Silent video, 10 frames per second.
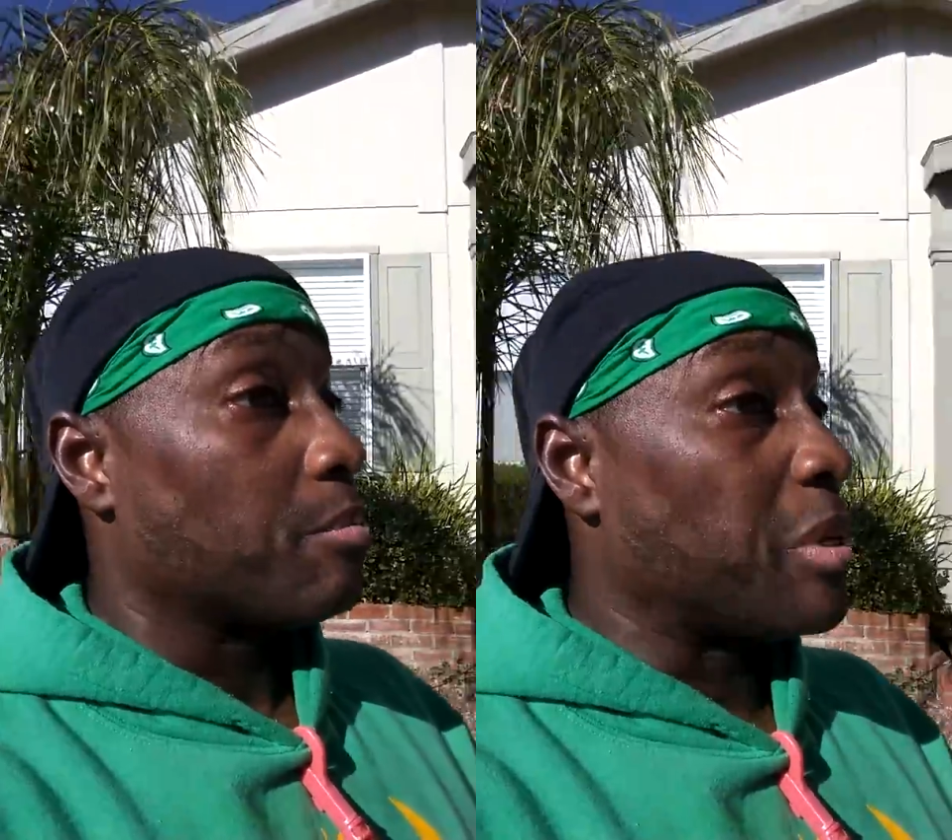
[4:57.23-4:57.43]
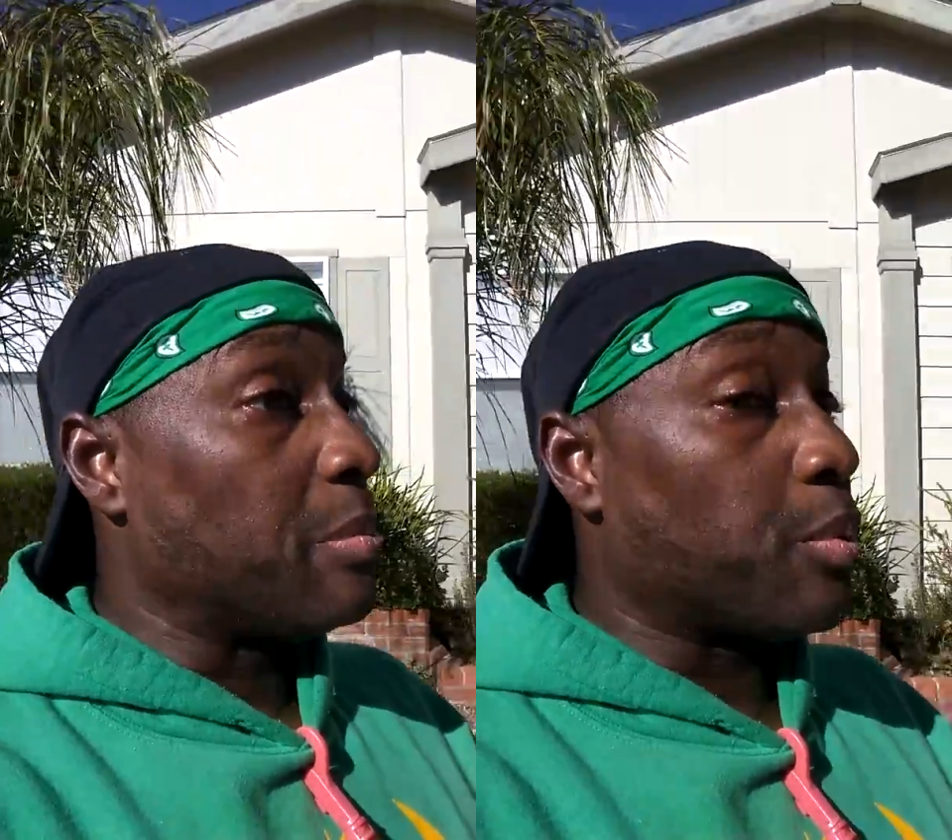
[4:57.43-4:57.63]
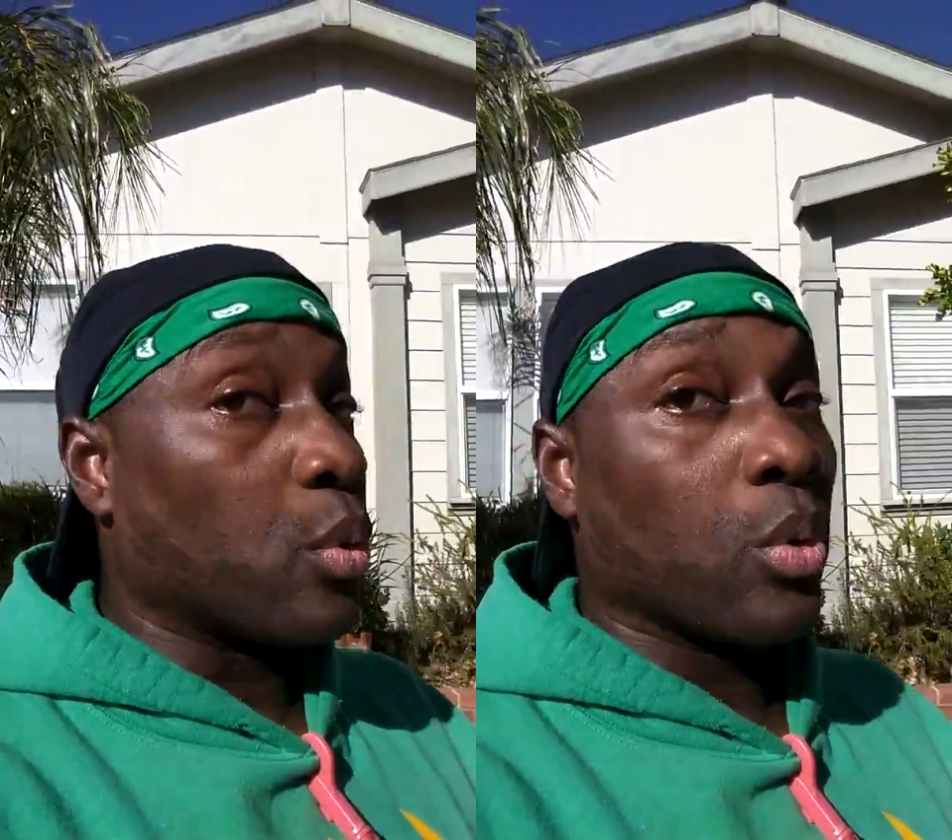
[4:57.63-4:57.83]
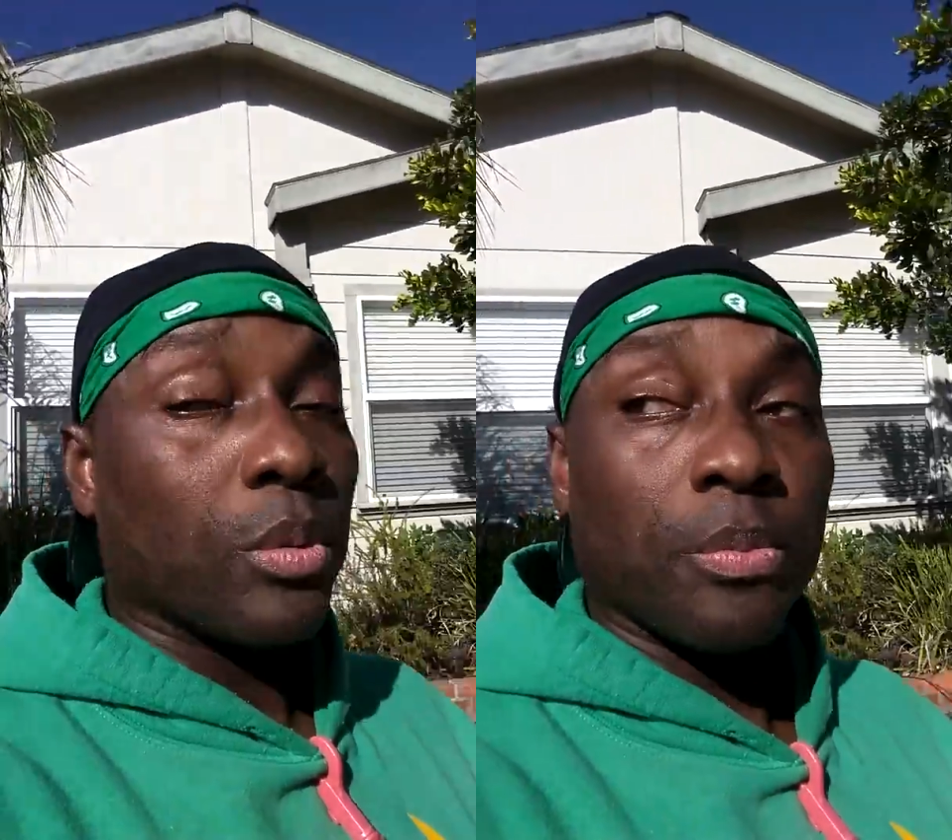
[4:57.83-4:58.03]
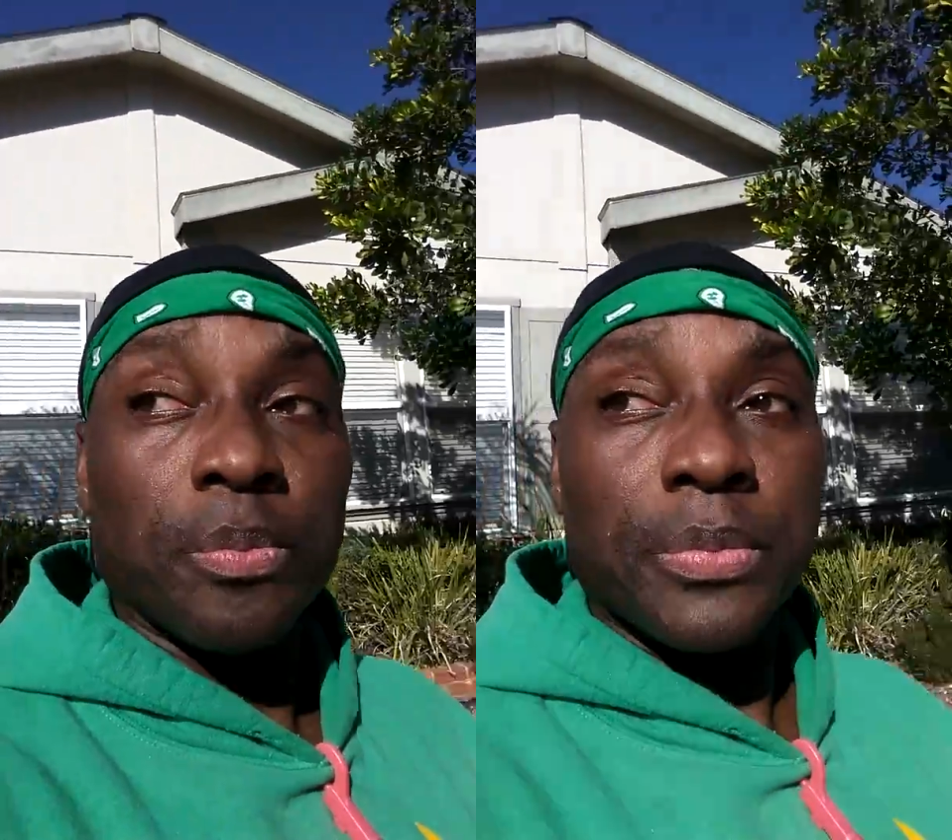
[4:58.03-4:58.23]
people
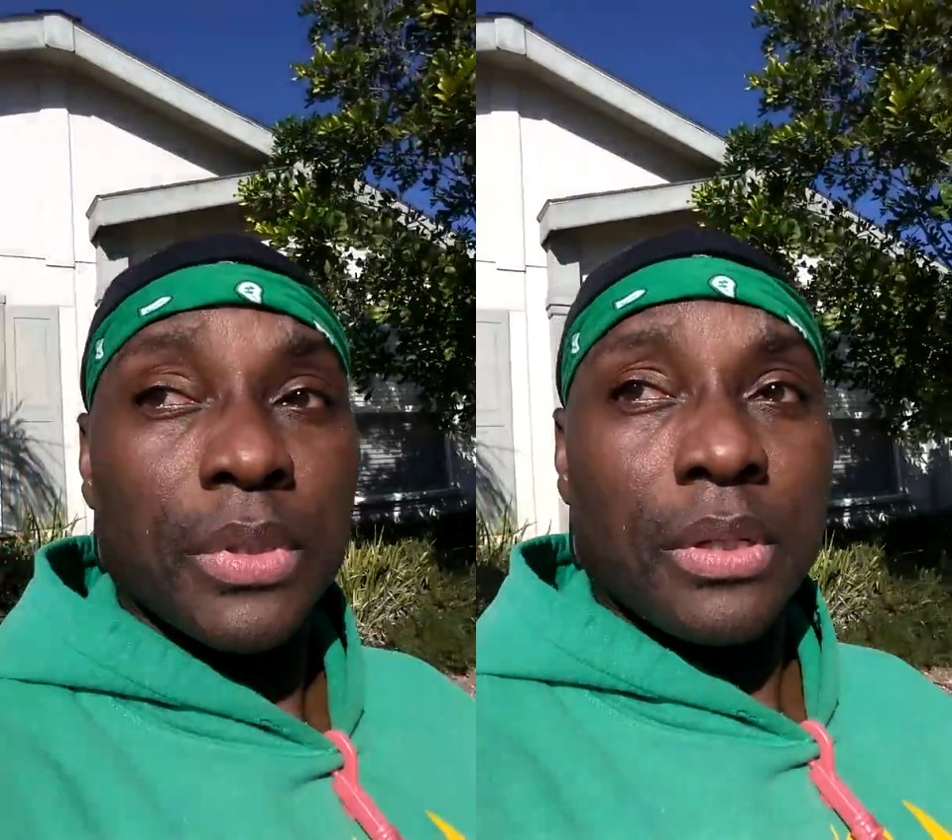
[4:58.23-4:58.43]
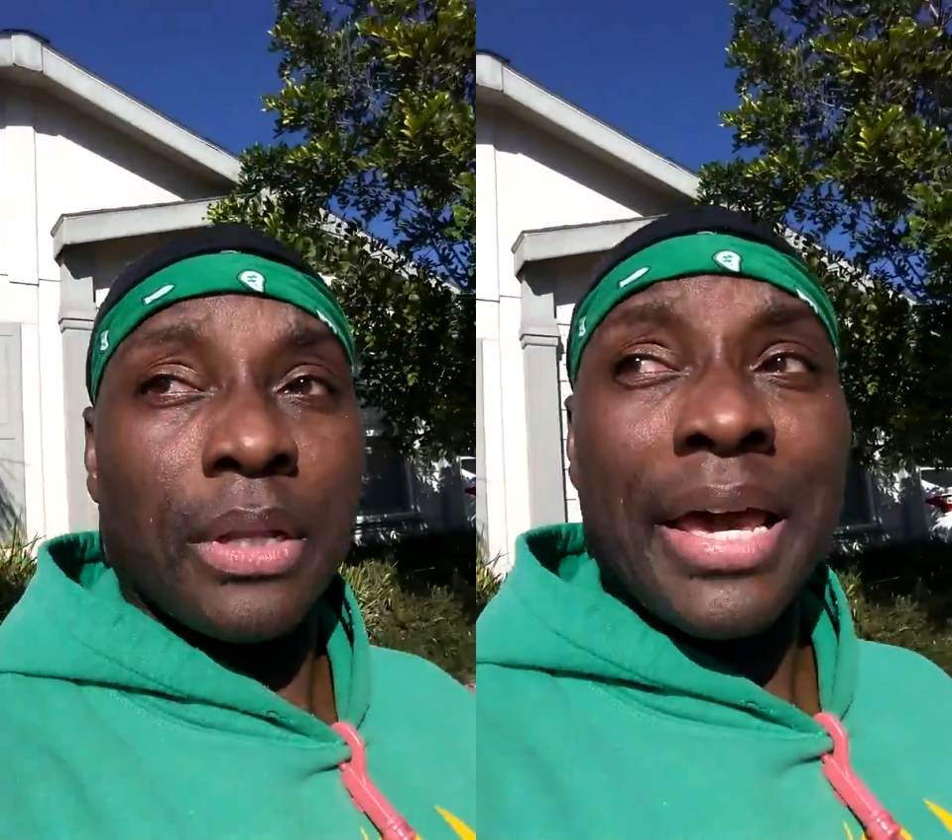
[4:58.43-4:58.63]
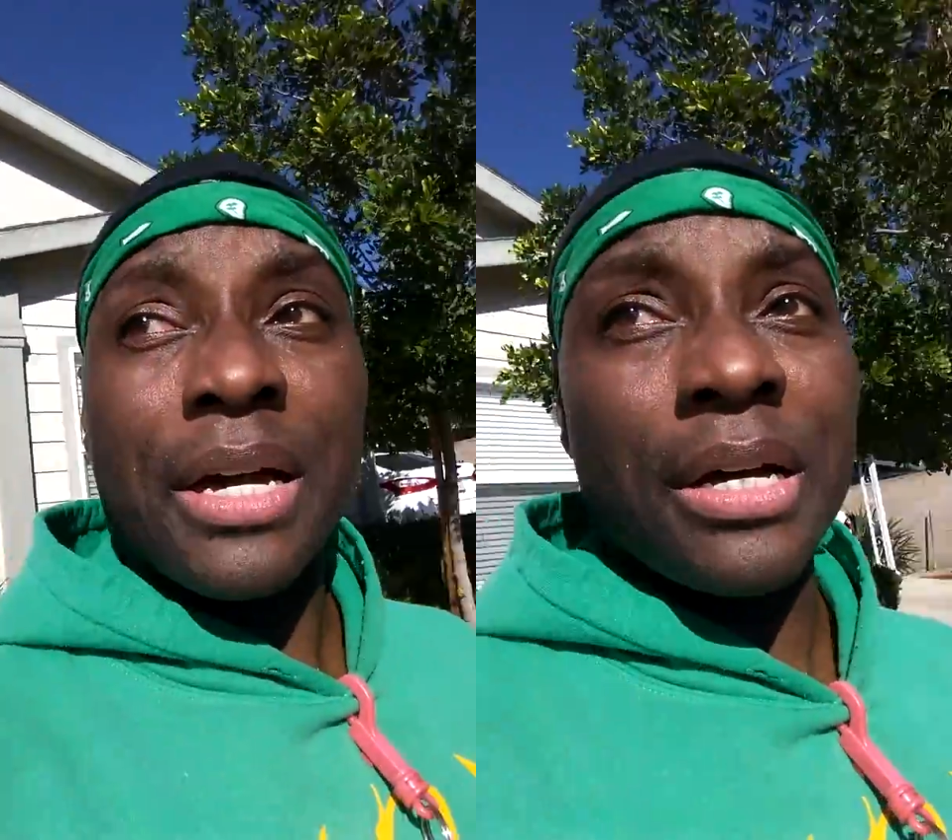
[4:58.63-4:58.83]
like